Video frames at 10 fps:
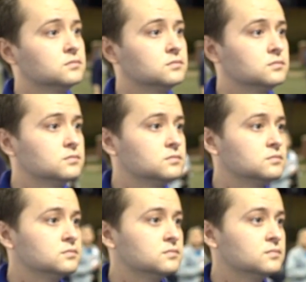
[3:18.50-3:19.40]

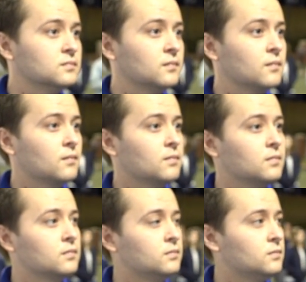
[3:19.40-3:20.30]

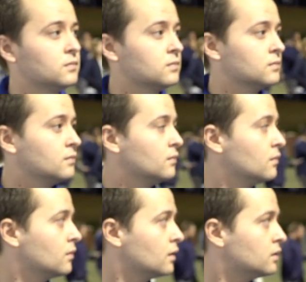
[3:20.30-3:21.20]

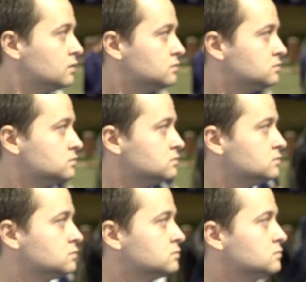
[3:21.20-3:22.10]

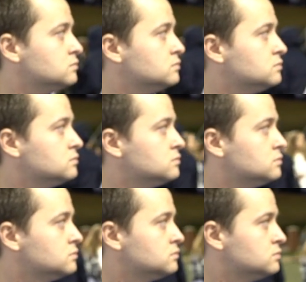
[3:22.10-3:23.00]

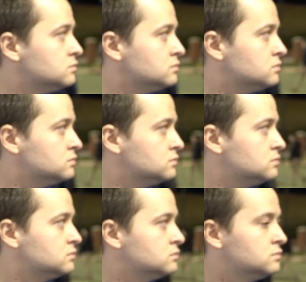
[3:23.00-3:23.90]

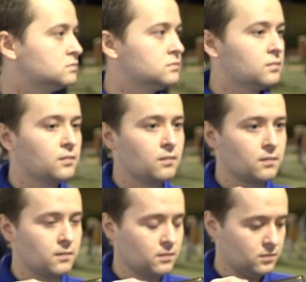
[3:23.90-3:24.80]

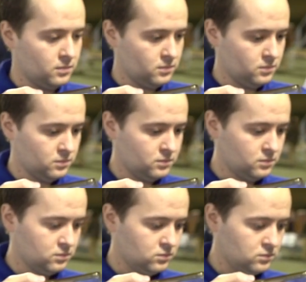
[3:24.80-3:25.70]

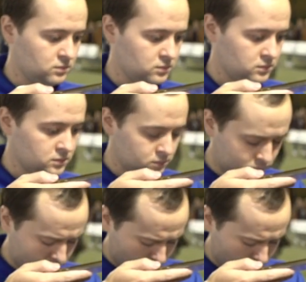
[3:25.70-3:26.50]
This person isn't speaking.